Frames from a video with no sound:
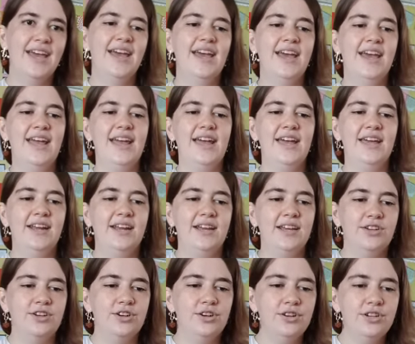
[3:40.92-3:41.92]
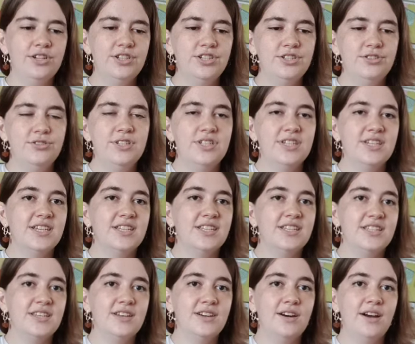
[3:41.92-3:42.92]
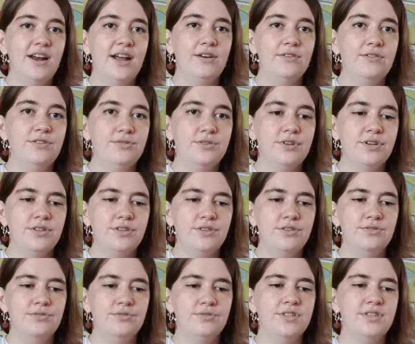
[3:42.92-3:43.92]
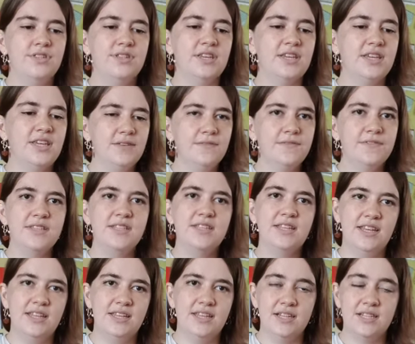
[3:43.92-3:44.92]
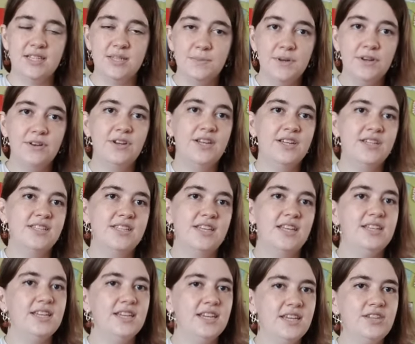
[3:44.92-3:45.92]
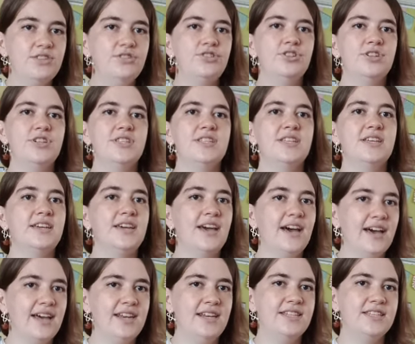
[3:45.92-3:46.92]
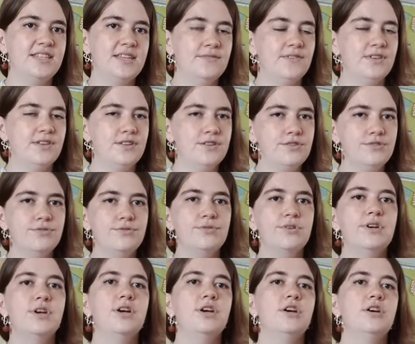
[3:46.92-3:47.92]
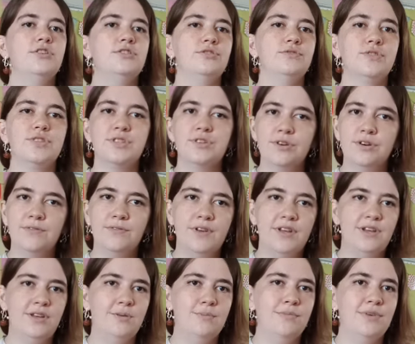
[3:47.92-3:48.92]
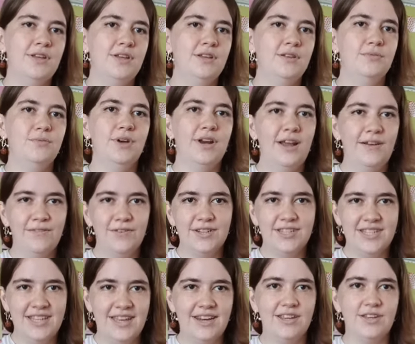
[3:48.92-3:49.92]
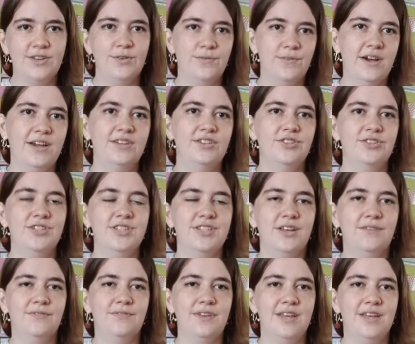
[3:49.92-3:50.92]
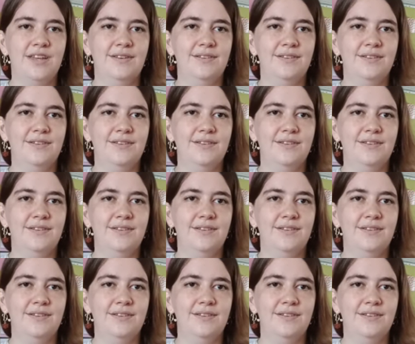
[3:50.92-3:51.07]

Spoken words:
And I encourage you to consider how you can use the gifts and the experience and the interests that God has given you to serve him in whatever setting you find yourself in.